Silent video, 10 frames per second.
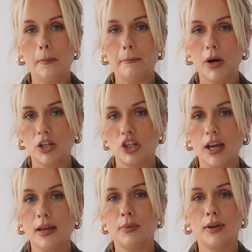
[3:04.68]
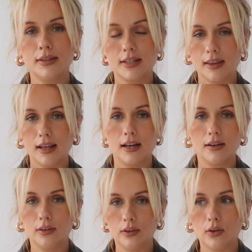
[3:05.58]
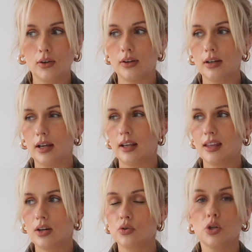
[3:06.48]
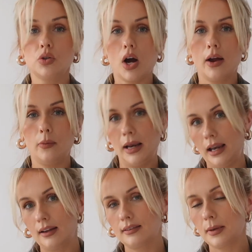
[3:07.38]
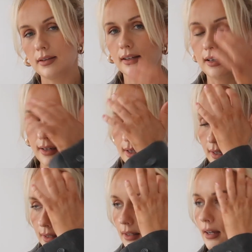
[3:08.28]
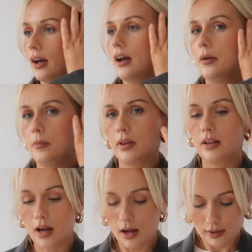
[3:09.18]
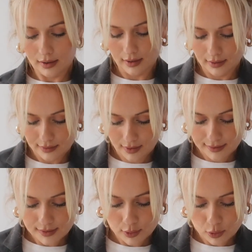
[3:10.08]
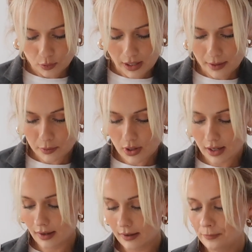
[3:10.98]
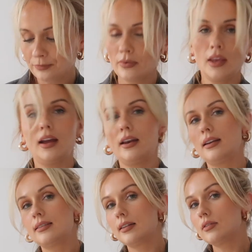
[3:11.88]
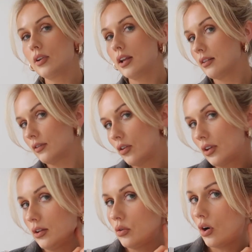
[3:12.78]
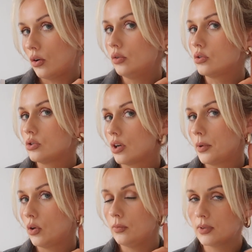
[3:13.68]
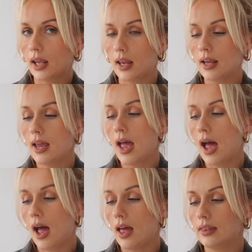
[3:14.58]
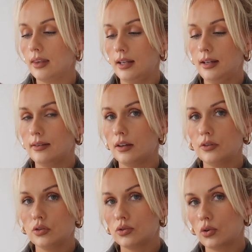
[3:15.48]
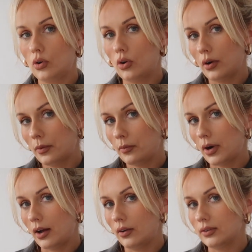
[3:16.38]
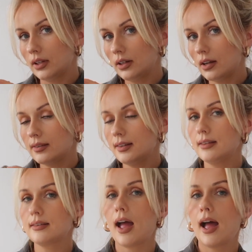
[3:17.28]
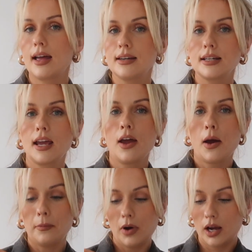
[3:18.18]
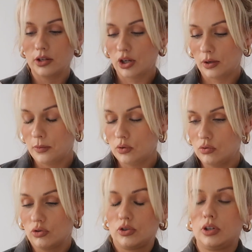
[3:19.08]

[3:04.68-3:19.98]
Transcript: my shape, and they look like they're not too tight on my legs basically. The colour, nice neutral camel colour, and accessories, I've got the little gold chubby hoops again, these Future Shore brown sunglasses, and my Jacquemus